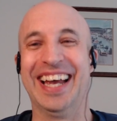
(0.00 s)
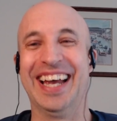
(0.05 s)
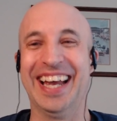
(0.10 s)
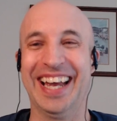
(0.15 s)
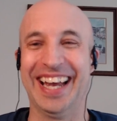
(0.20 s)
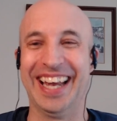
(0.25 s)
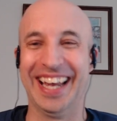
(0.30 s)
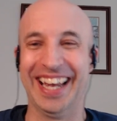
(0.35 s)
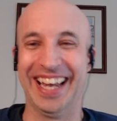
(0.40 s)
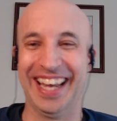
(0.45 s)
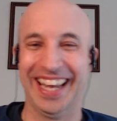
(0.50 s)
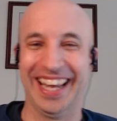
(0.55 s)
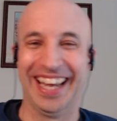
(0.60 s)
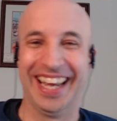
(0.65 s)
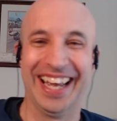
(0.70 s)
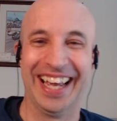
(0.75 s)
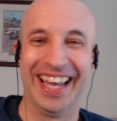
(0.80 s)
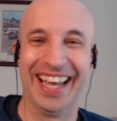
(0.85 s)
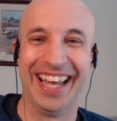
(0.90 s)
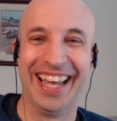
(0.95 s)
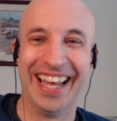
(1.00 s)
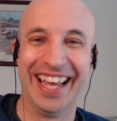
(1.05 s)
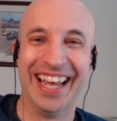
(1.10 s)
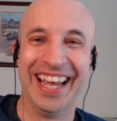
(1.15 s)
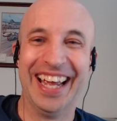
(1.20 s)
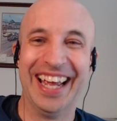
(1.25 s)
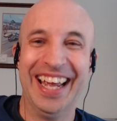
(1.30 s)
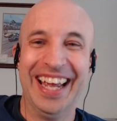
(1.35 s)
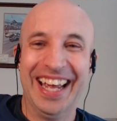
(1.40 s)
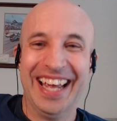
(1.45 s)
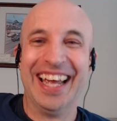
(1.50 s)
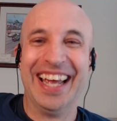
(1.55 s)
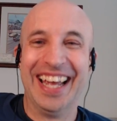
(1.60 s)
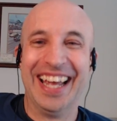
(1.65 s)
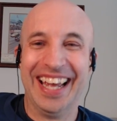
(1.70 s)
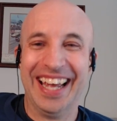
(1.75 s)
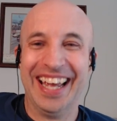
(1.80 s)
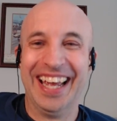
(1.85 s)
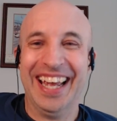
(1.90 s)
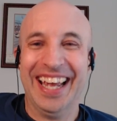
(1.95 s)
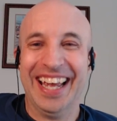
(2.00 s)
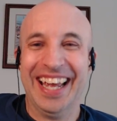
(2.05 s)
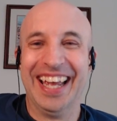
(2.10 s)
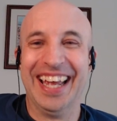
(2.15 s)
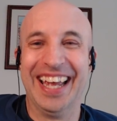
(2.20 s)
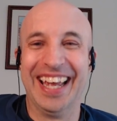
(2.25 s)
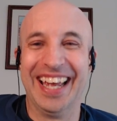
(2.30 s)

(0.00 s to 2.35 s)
[no speech]